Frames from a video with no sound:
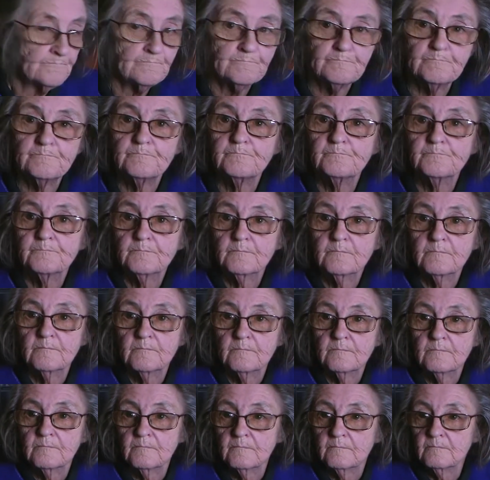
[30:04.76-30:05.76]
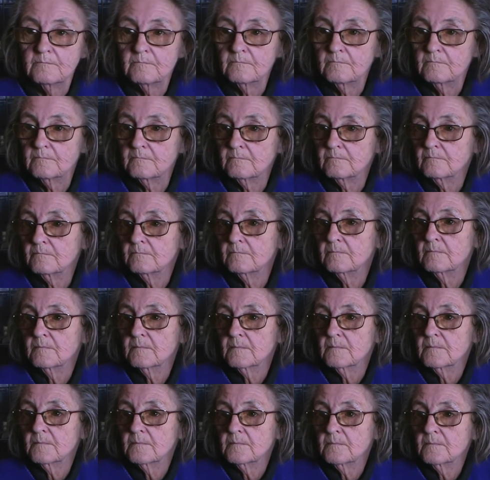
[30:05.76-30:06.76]
So that seems a fairly
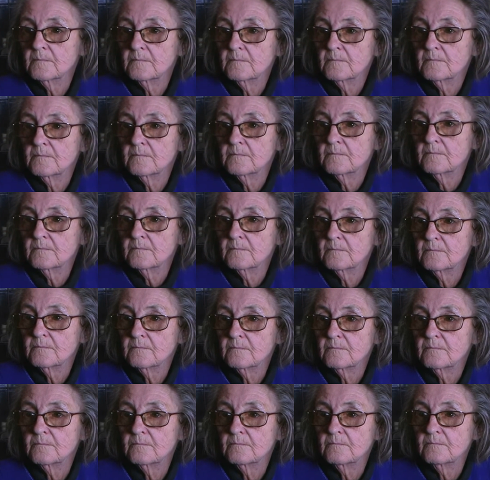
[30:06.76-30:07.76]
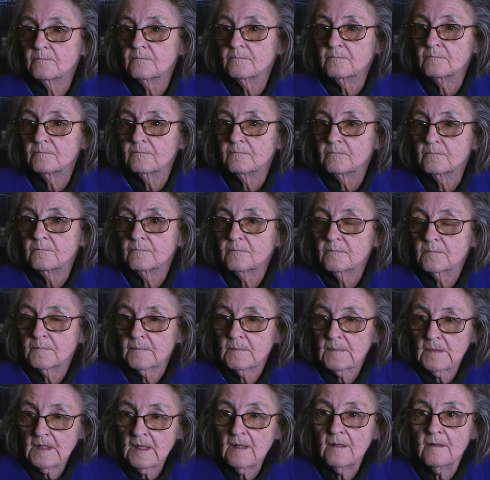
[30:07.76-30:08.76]
respectful
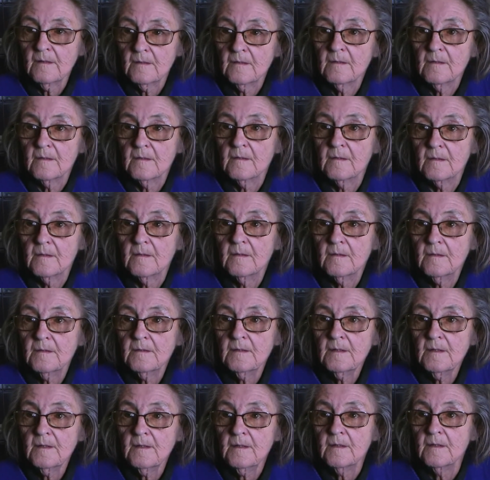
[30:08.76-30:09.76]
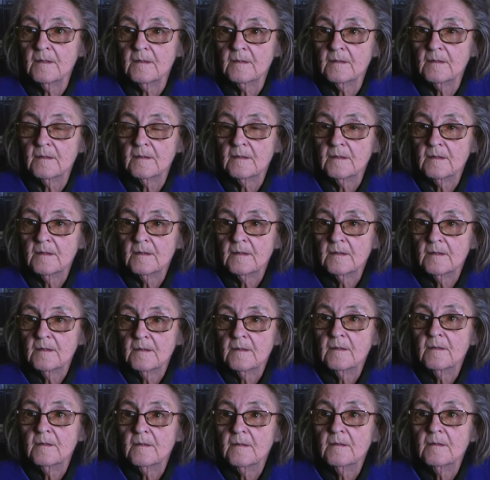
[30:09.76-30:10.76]
inquiry and exchange of
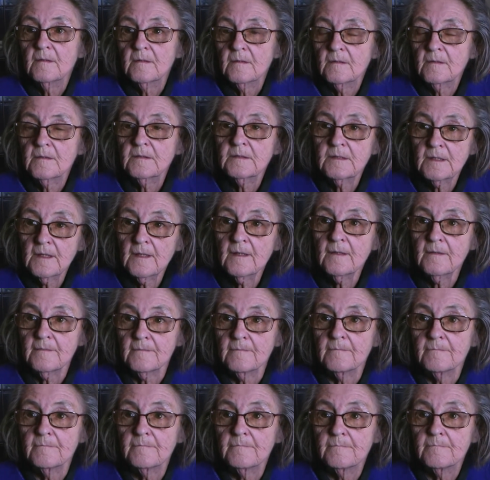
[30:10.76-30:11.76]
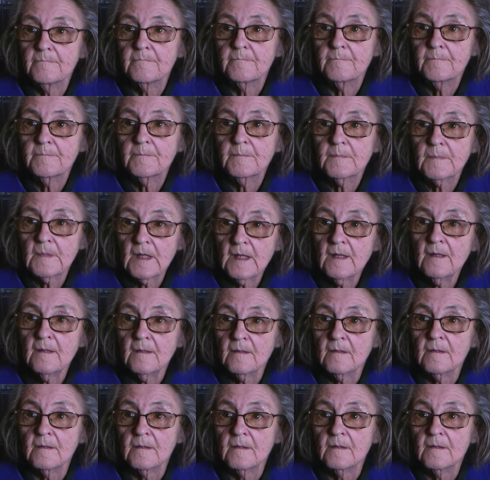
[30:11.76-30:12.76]
information with you, and so
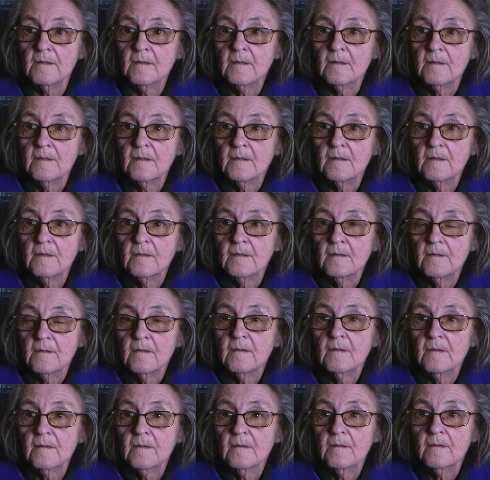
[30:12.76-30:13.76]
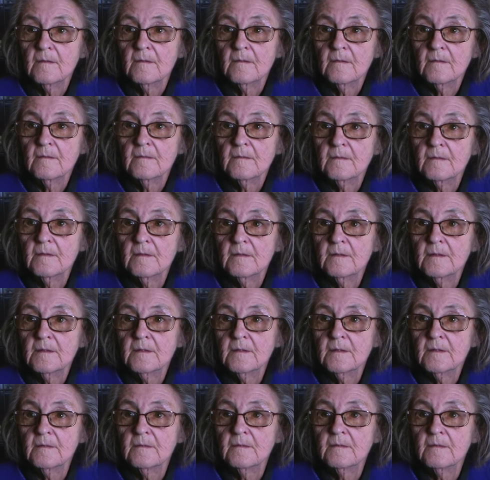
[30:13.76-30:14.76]
he's saying that the lighthouse may have
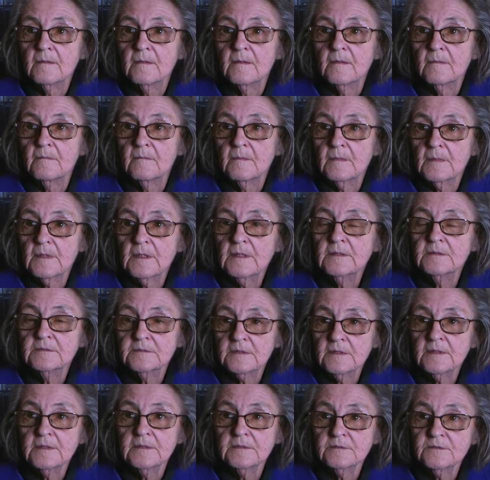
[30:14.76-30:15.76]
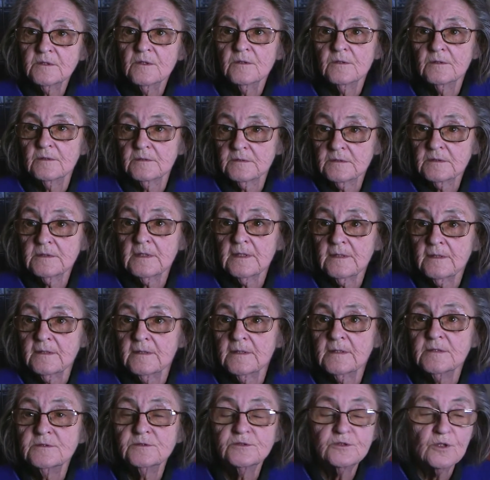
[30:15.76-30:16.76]
been visible for a short period of
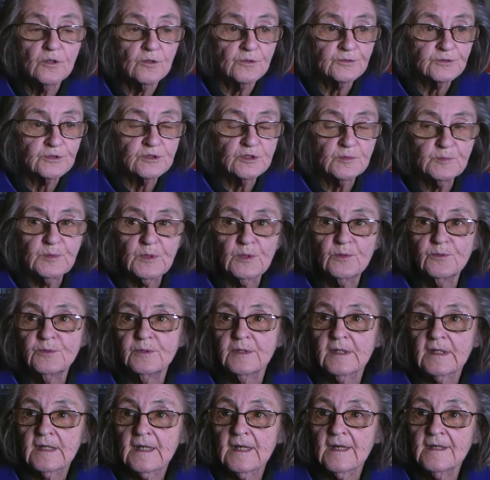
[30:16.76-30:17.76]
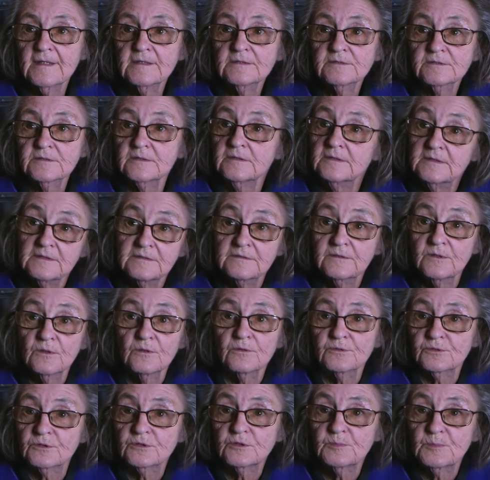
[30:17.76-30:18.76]
time. He's not disputing the case, and he's
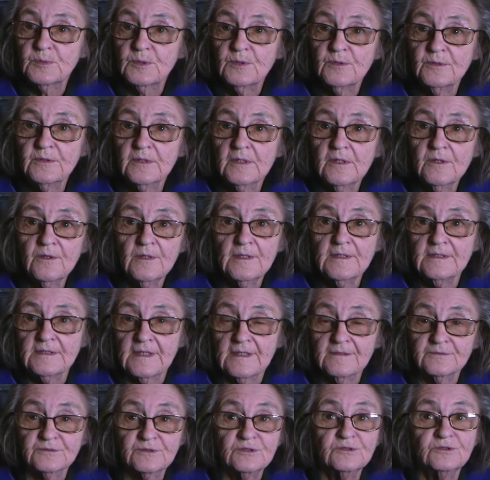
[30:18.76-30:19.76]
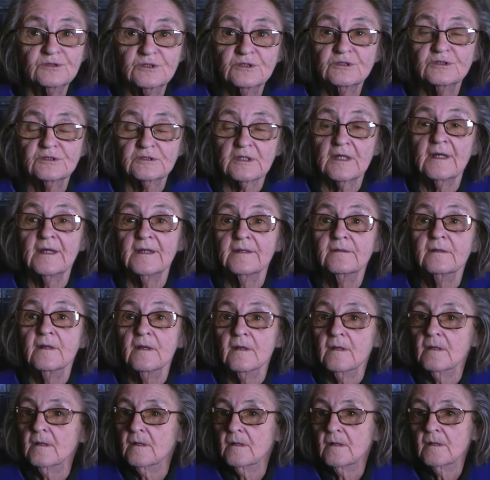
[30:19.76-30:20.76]
not disputing the lighthouse. He's just saying
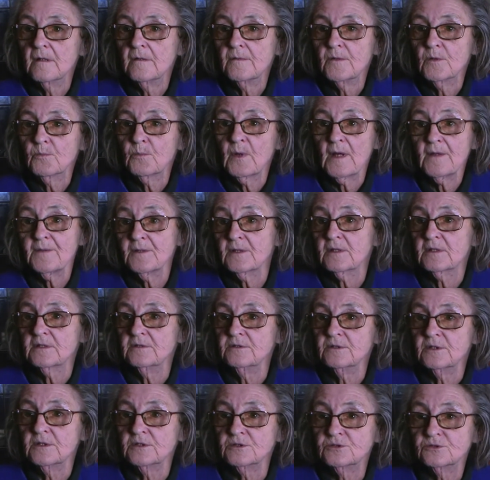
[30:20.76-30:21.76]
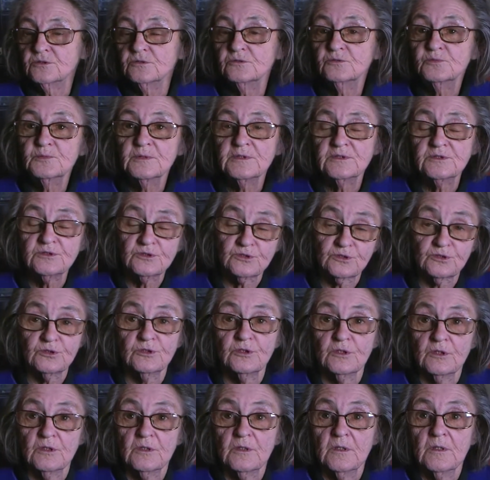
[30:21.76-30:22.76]
the weather conditions, which
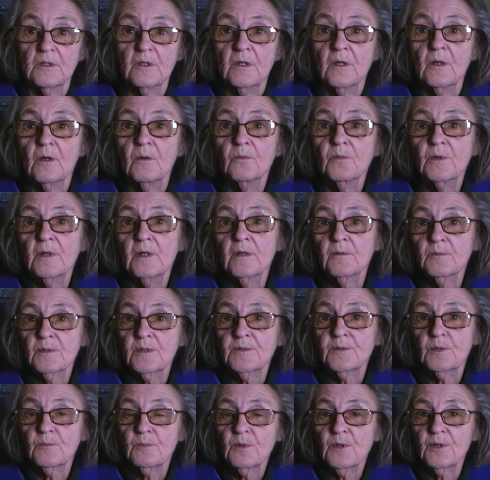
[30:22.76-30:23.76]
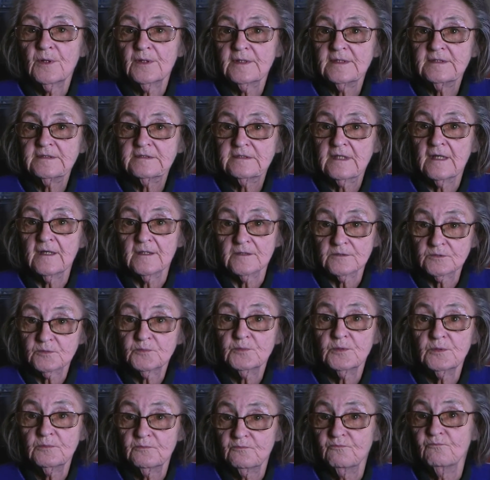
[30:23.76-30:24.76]
with the work he does
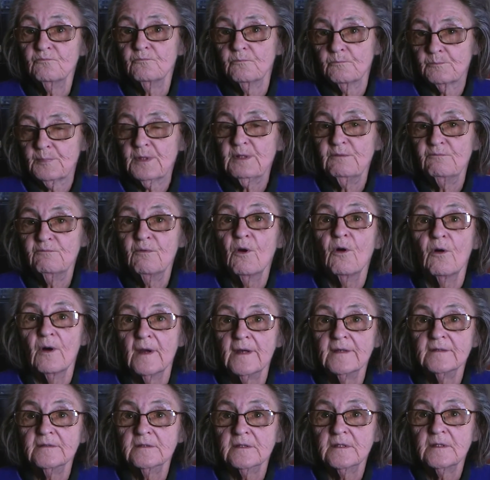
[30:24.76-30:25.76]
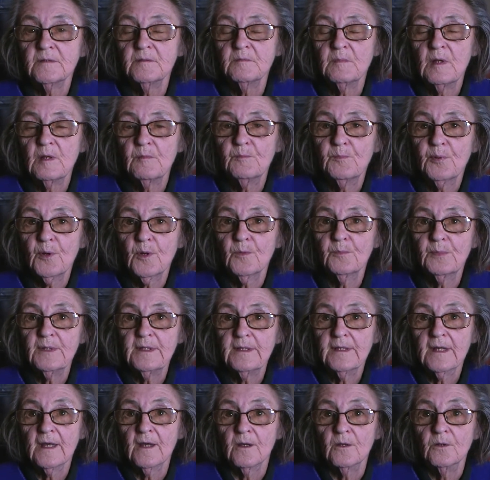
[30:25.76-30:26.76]
would be right. You
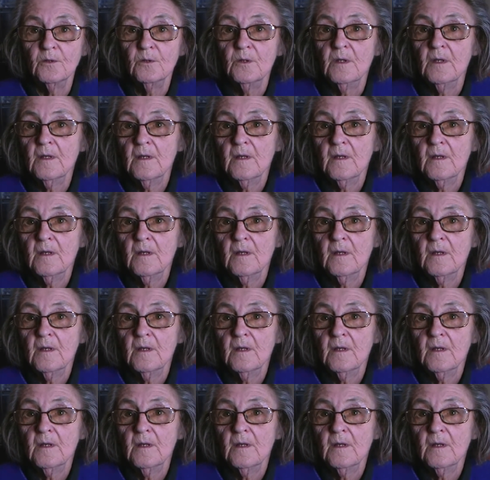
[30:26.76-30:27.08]
probably know.